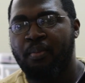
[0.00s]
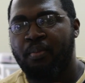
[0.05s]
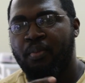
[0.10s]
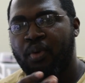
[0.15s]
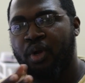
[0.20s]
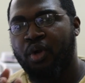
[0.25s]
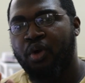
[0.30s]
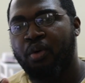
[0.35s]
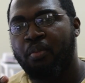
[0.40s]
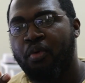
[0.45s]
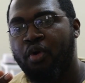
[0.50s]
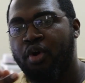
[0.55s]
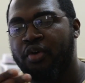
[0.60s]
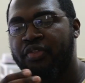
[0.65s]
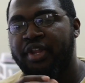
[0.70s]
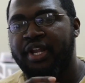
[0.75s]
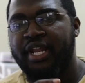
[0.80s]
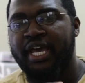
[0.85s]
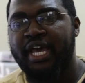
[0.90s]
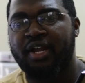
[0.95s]
a little more
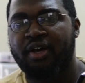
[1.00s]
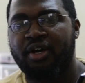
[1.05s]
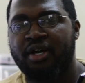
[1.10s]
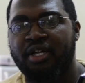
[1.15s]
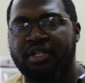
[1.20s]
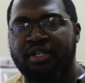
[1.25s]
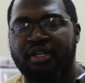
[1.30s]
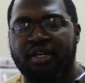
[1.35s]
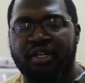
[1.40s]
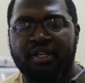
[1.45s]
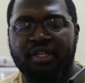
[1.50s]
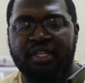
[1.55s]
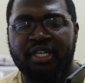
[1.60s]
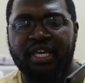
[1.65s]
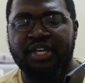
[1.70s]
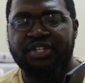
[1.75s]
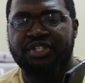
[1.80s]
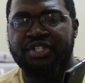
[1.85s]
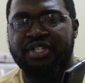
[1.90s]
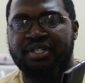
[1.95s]
than that on
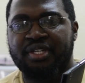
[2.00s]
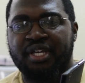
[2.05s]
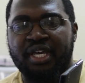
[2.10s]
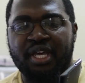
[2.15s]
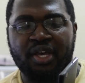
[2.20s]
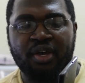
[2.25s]
occasion,